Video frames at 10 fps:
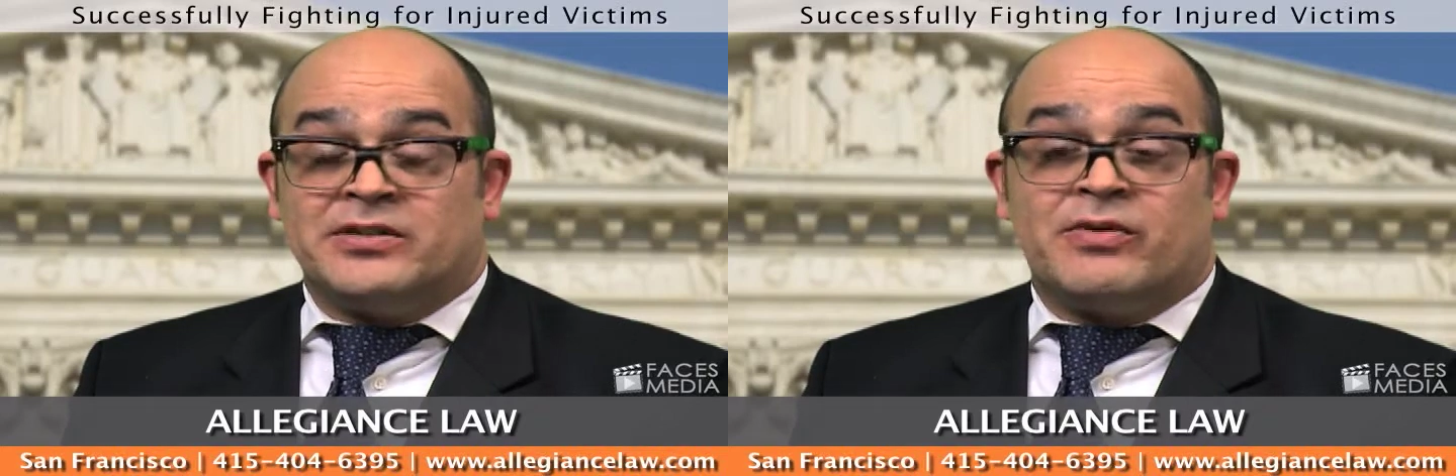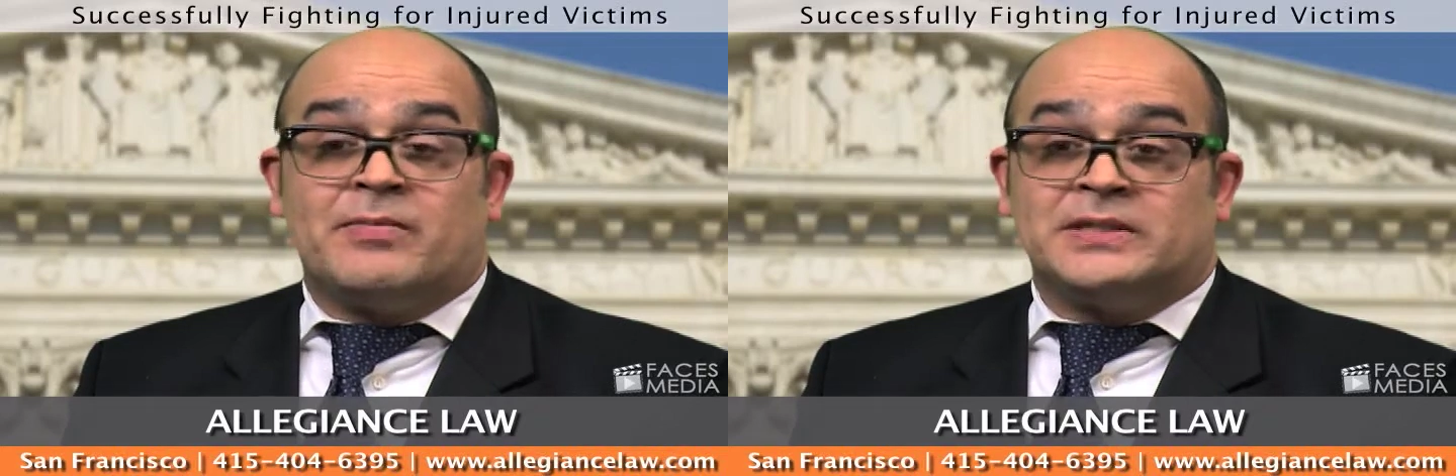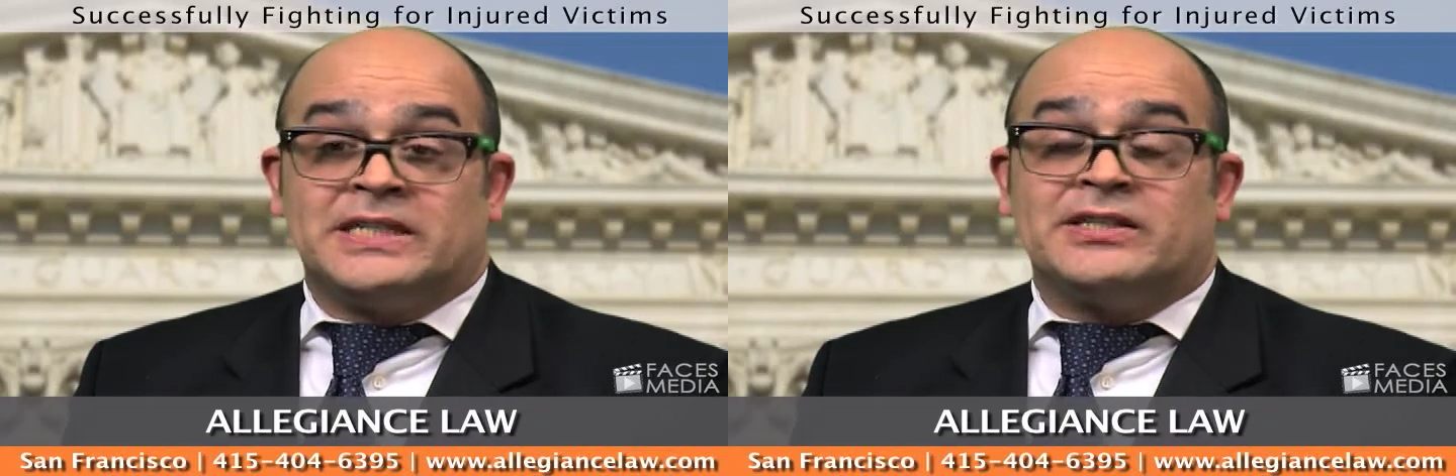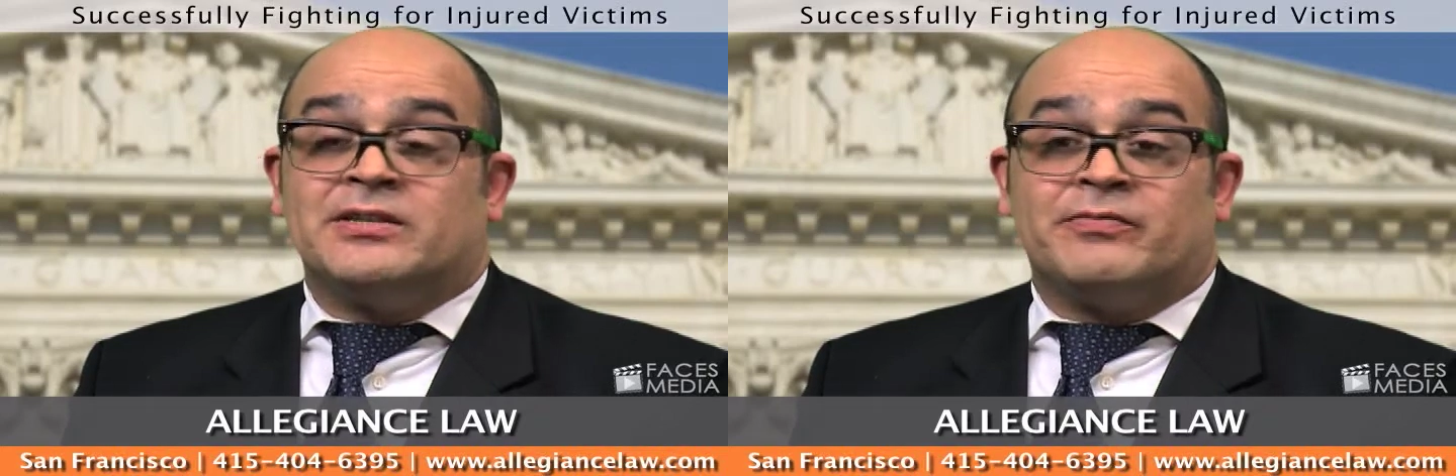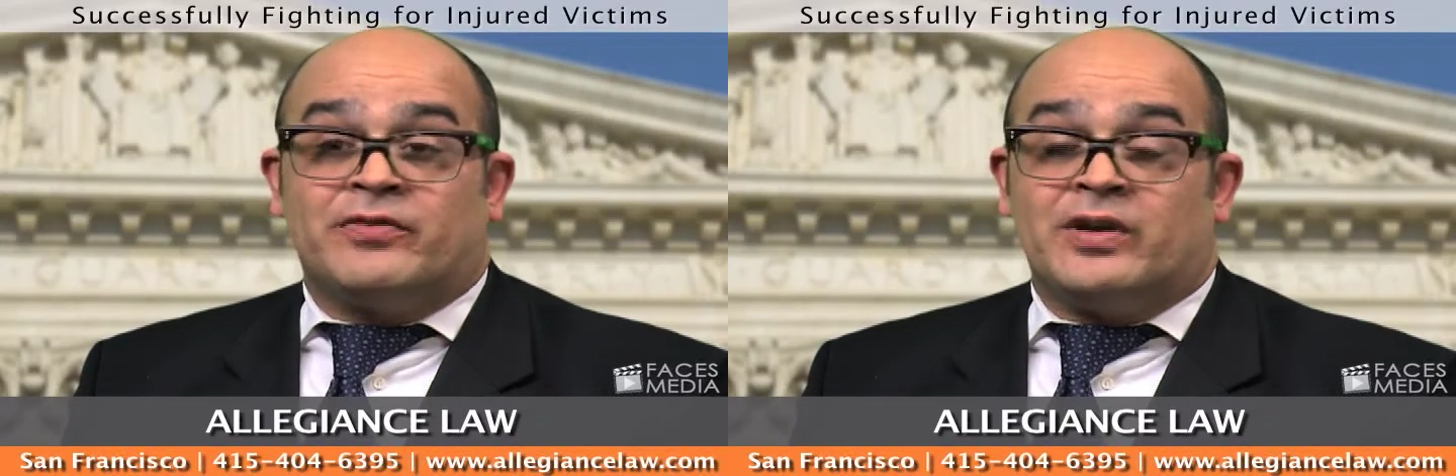to represent
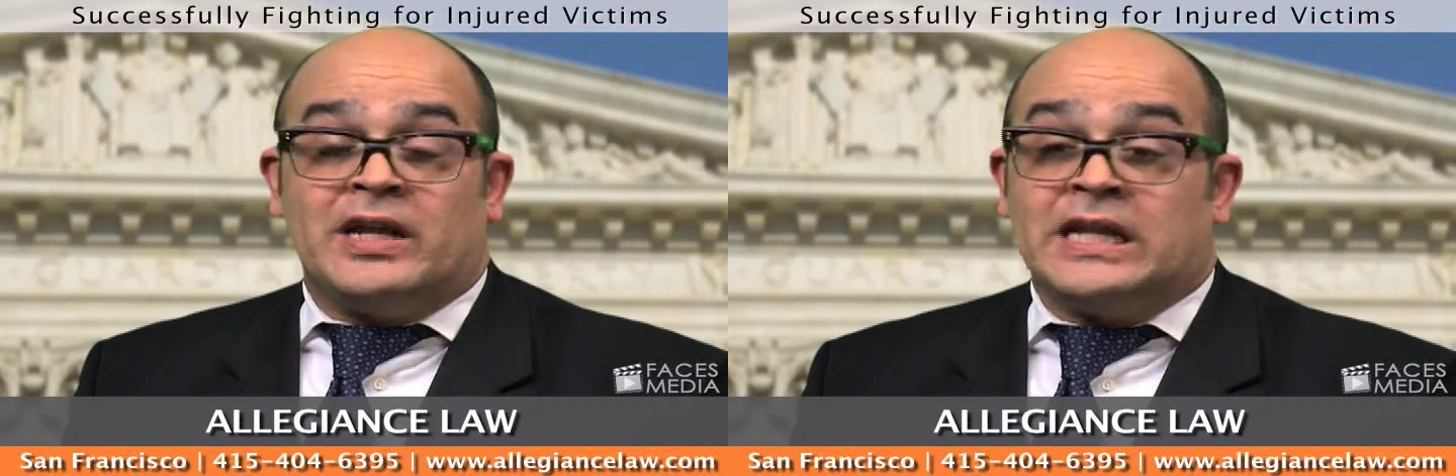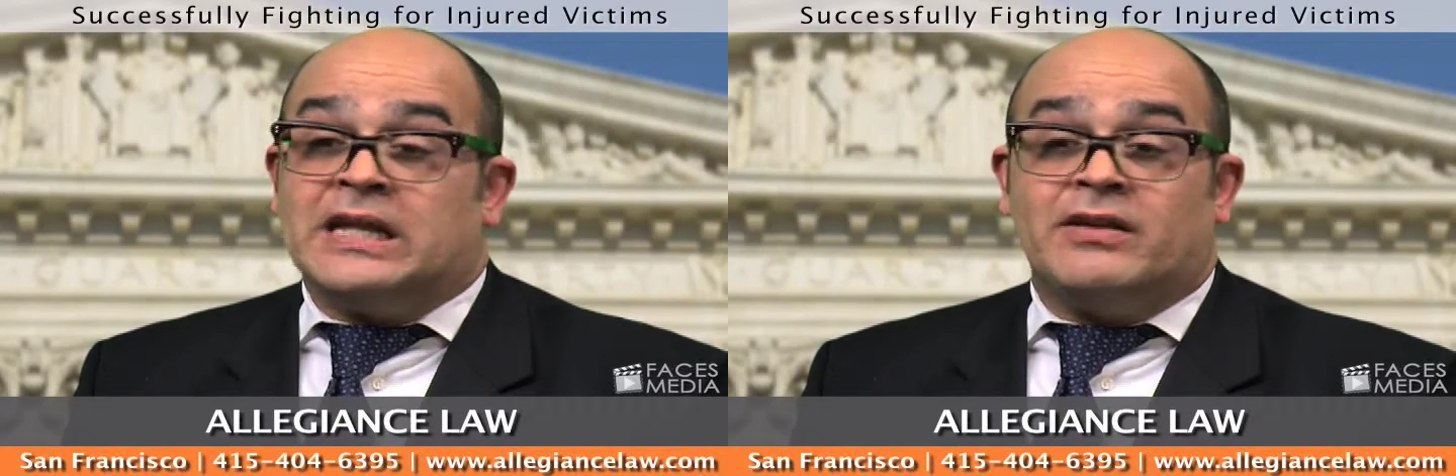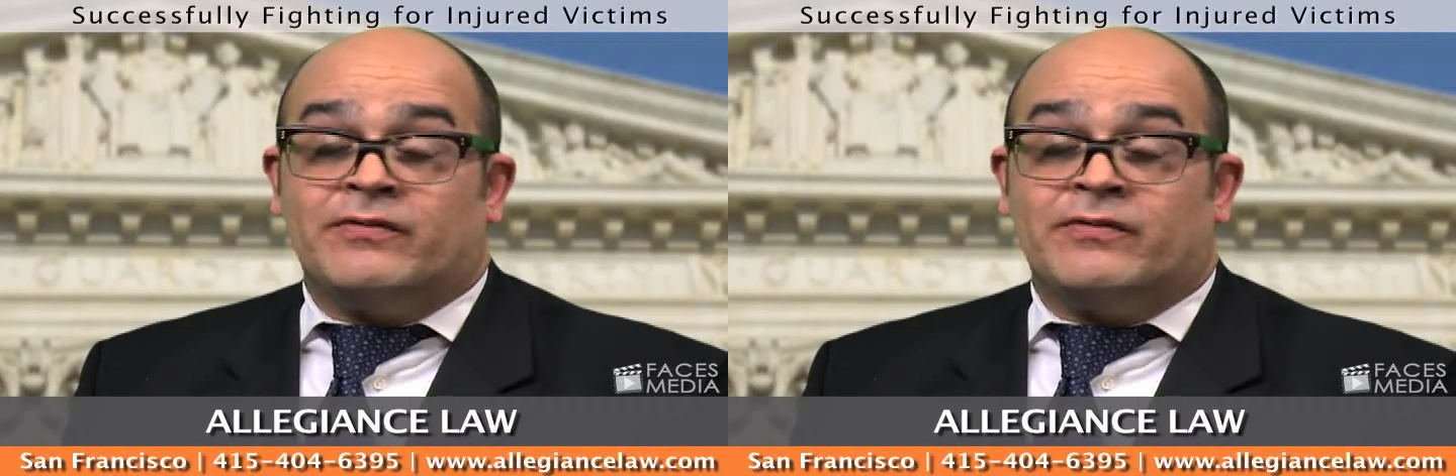them for any,